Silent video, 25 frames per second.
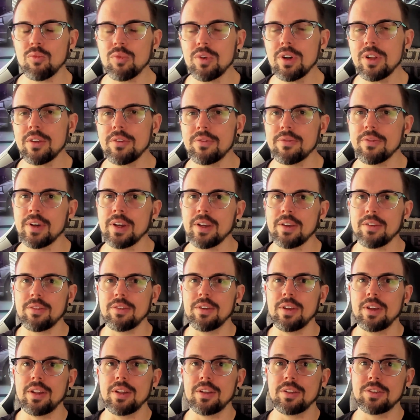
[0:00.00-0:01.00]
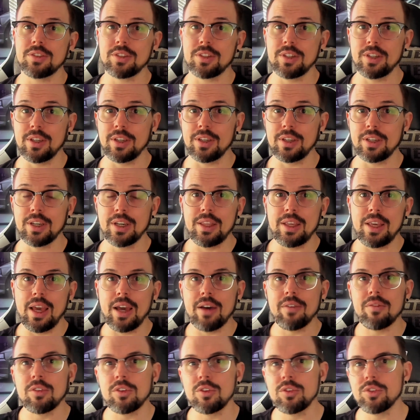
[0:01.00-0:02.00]
really fascinating seeing the
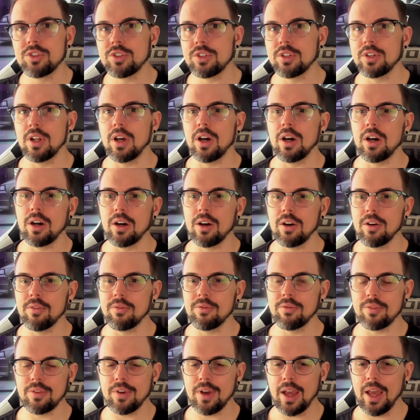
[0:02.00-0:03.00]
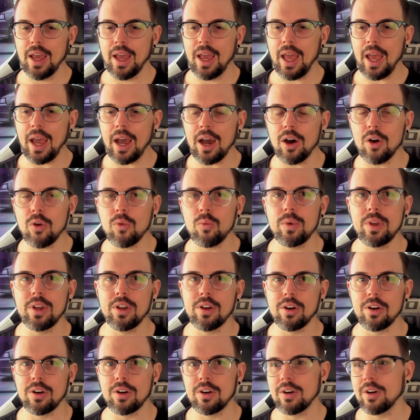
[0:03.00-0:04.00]
evolution of how we
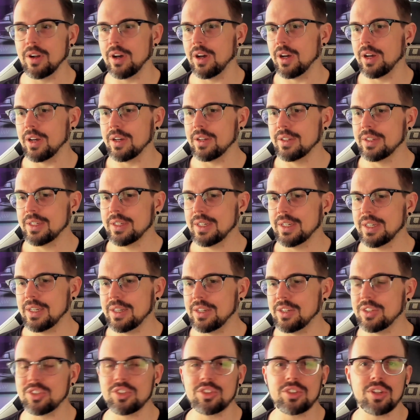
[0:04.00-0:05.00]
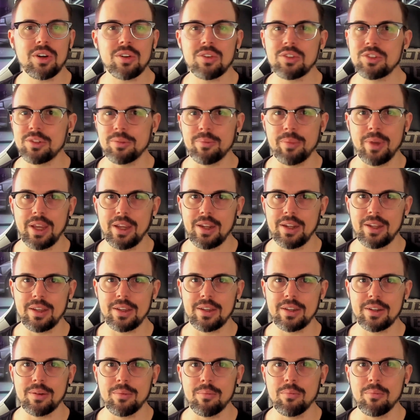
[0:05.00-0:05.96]
are nostalgia baiting